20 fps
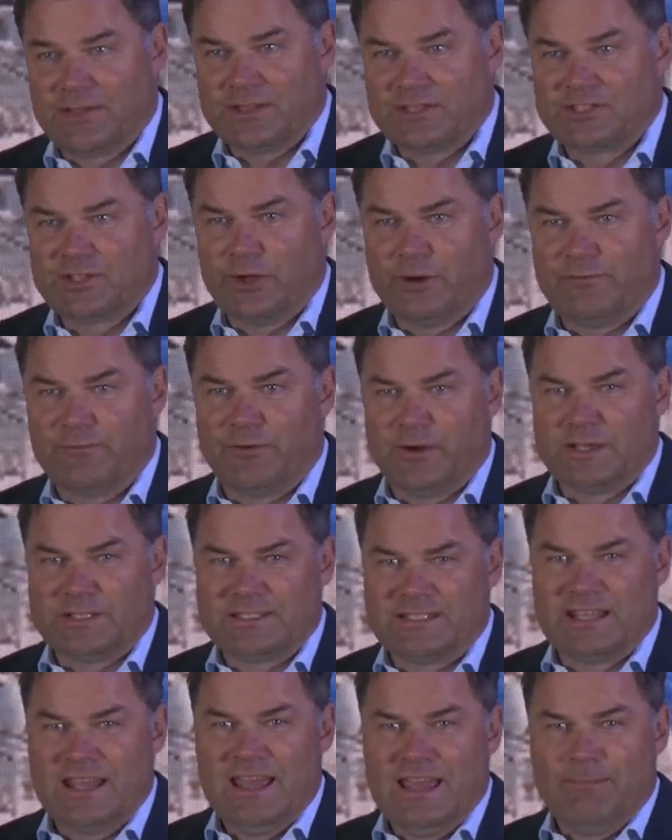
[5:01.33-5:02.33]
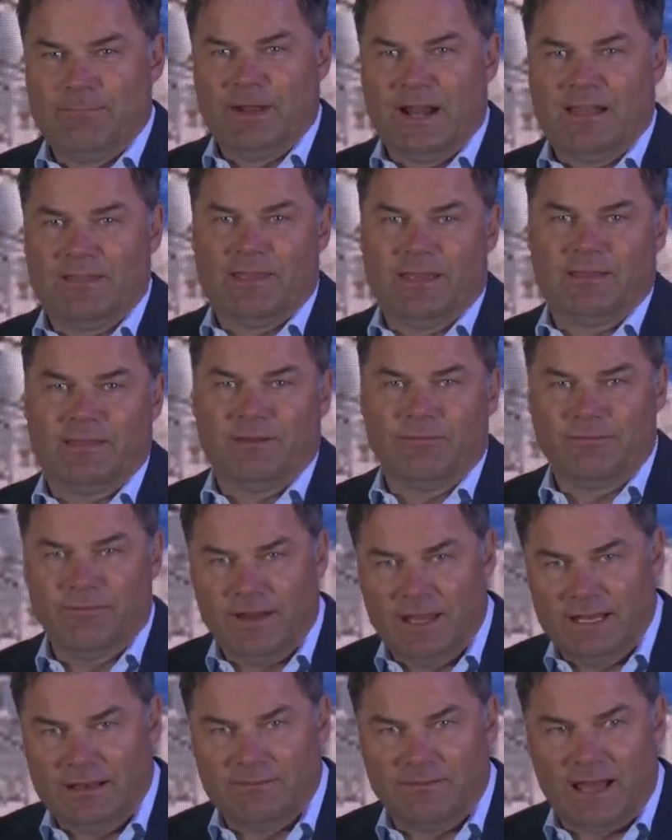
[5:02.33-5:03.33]
the surface, but I think the
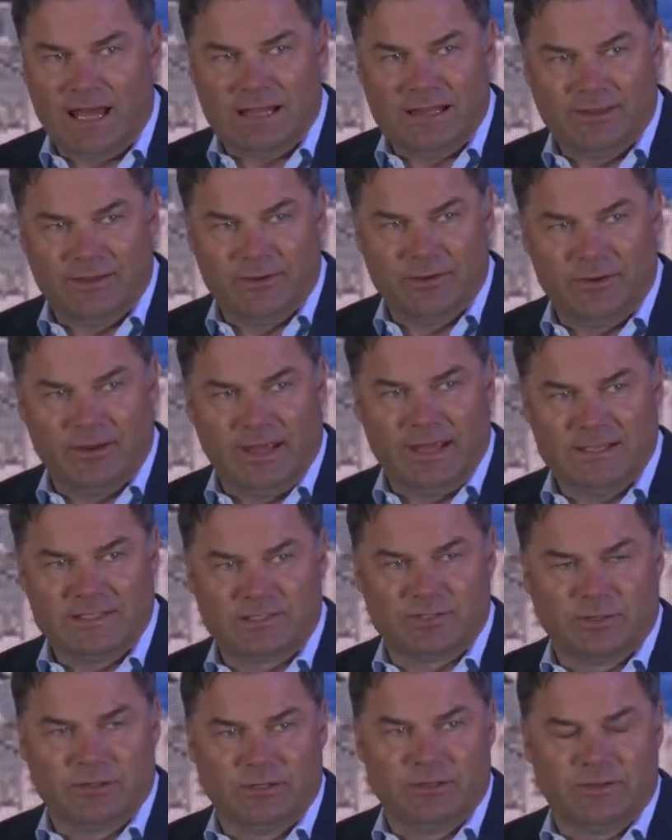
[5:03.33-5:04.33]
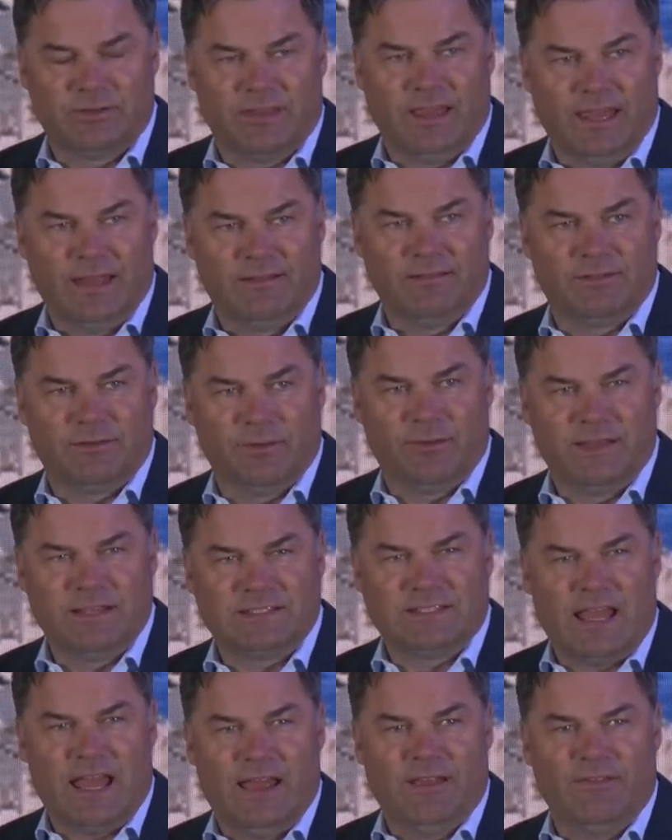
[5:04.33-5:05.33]
real value is to look into
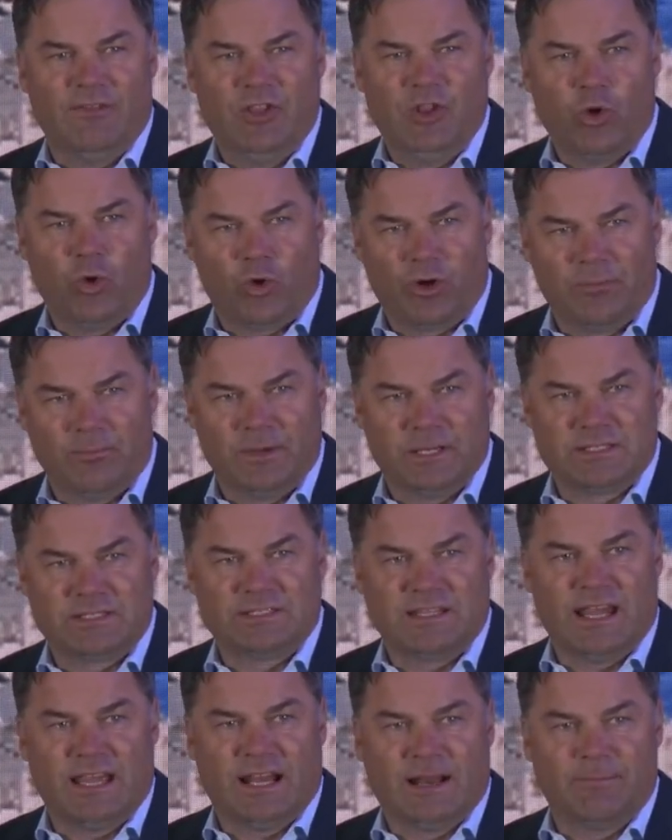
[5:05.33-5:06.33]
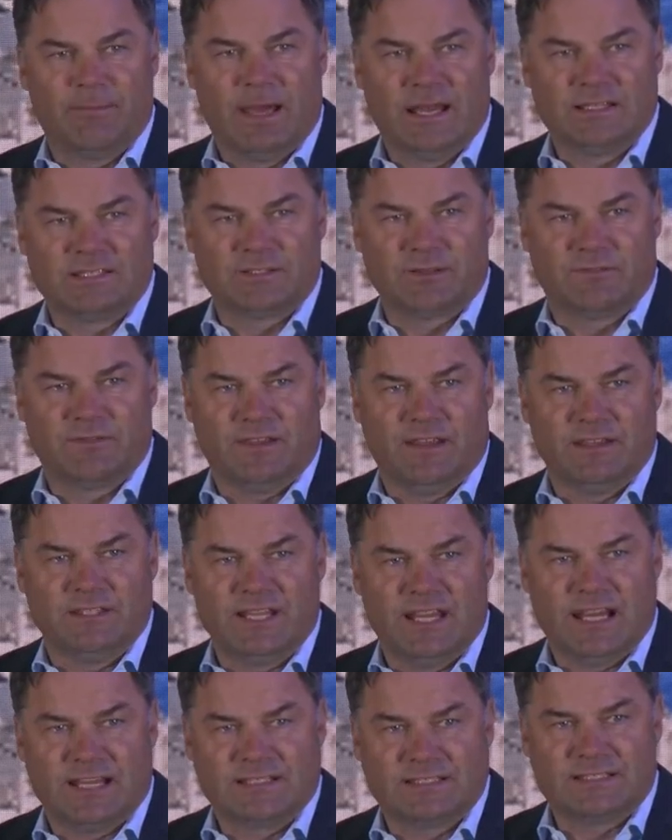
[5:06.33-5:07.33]
this enormous database of
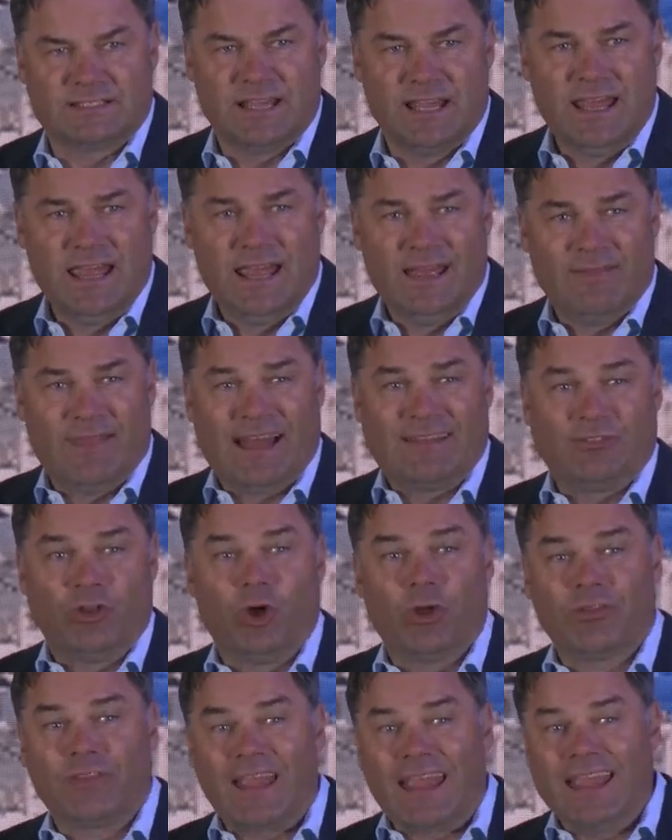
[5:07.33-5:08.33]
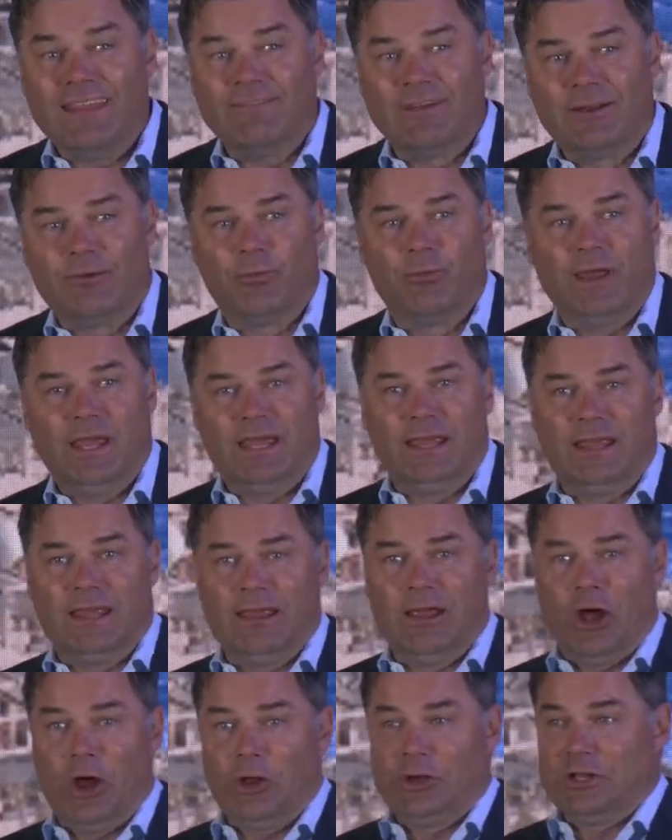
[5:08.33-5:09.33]
TGS that not even
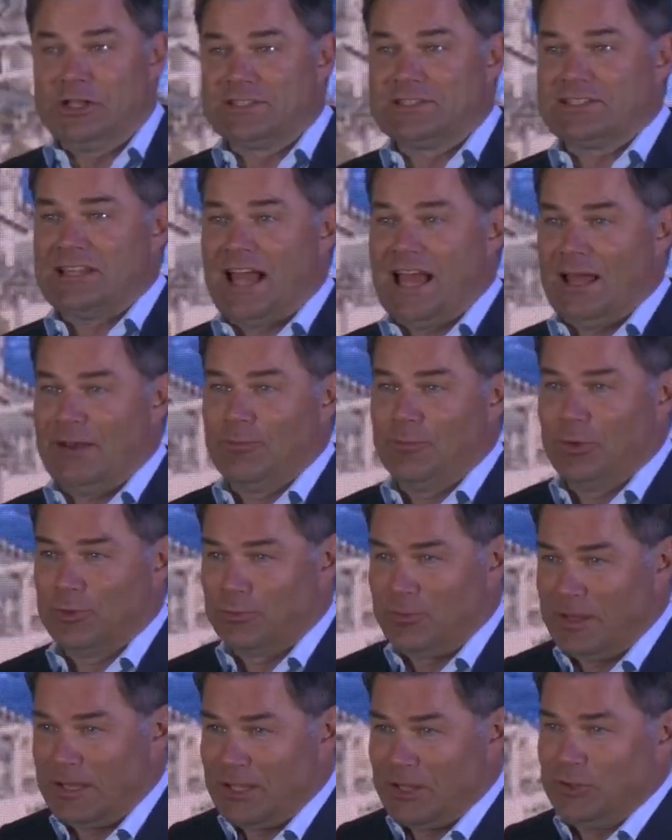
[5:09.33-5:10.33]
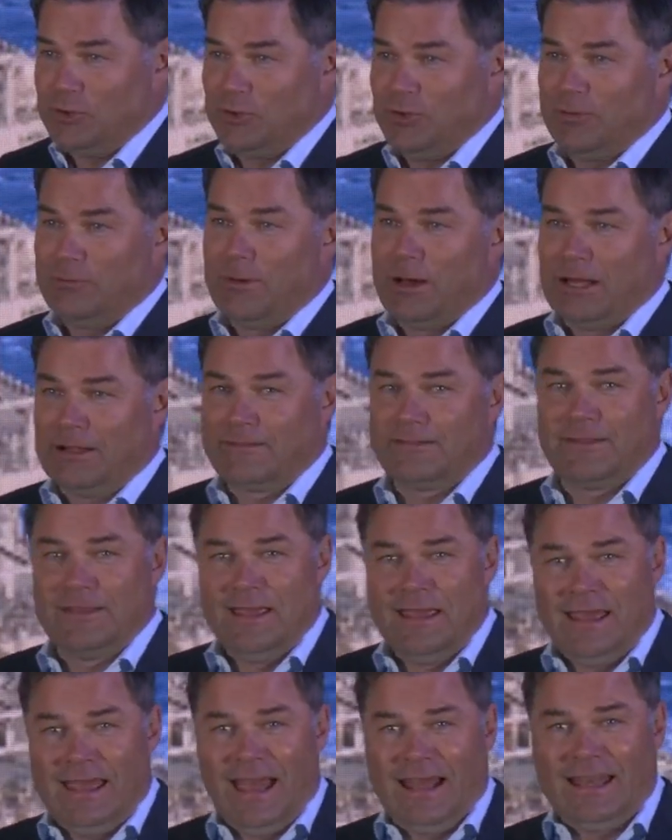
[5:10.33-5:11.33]
we understand what we can do about,
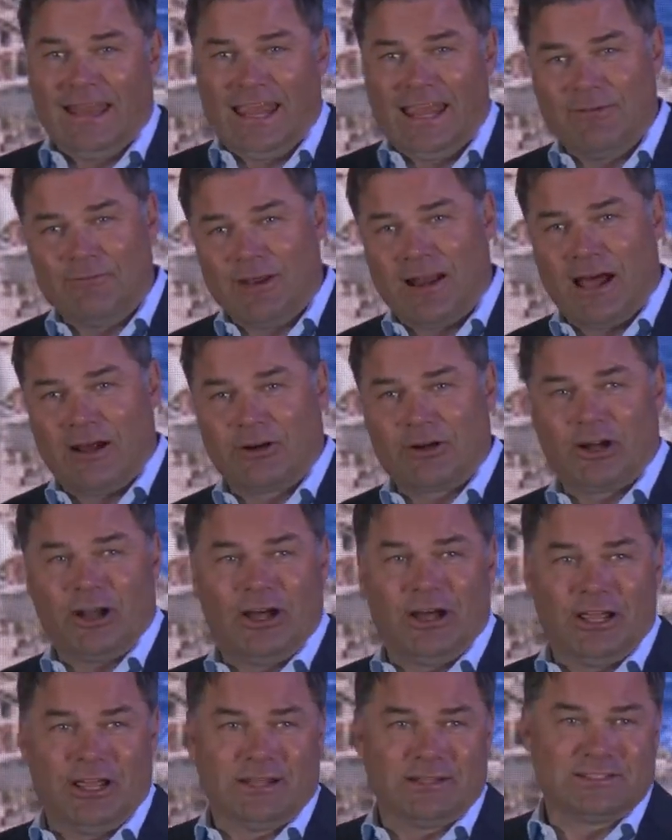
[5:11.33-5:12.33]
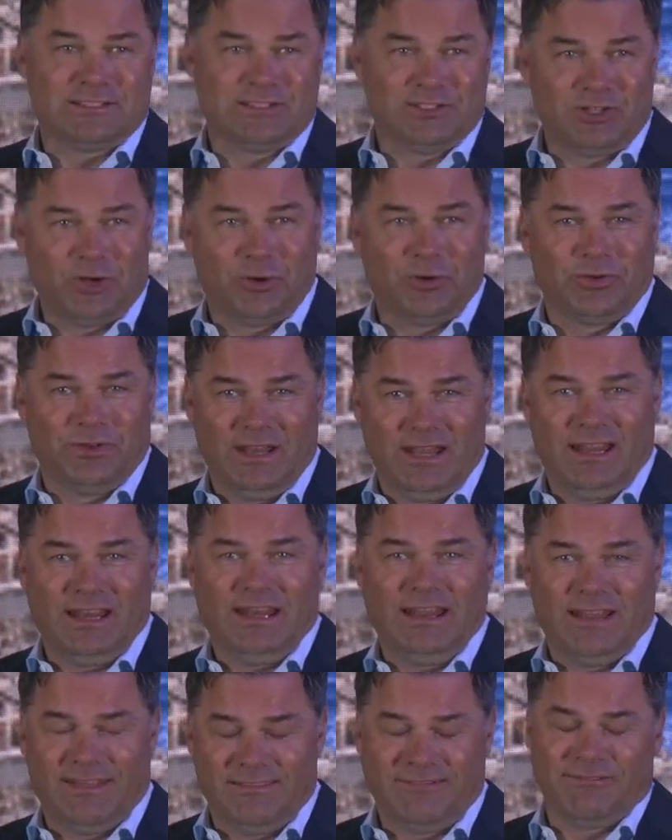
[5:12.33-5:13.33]
and even our clients don't
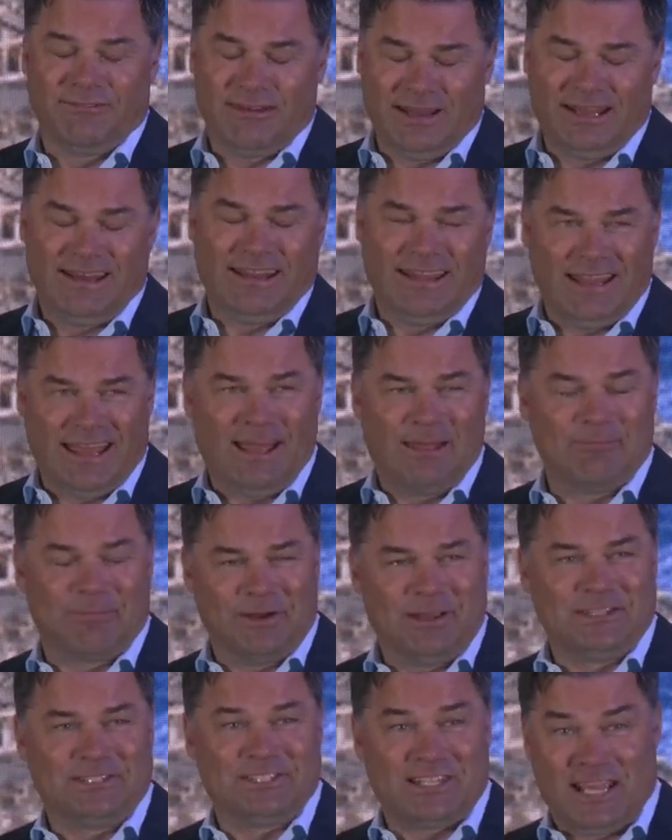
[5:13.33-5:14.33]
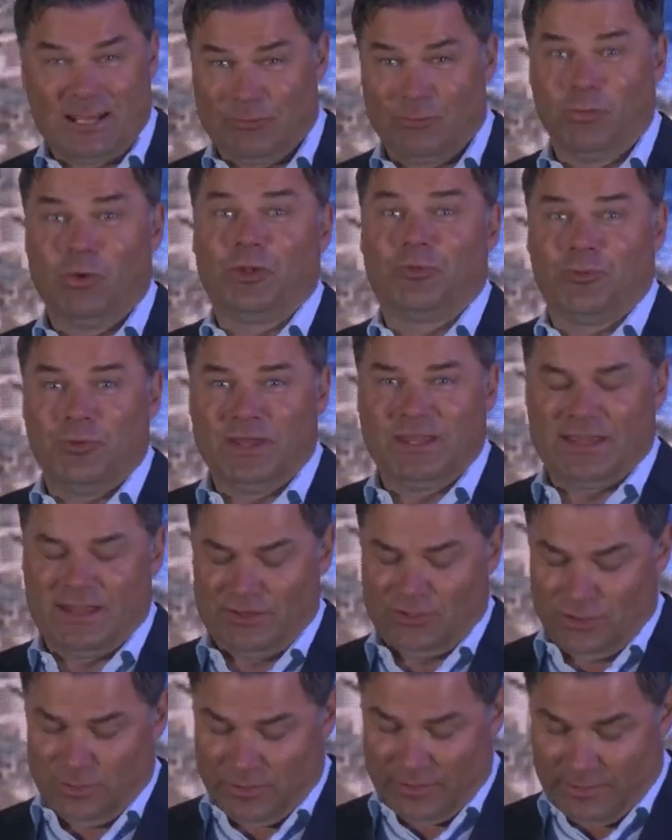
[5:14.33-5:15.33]
really appreciate what we
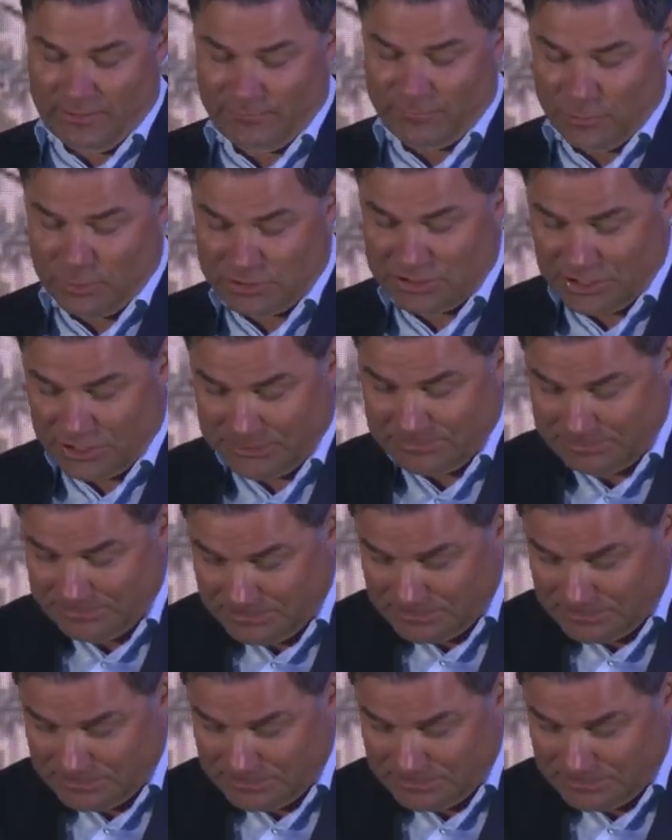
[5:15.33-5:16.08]
can do in the future.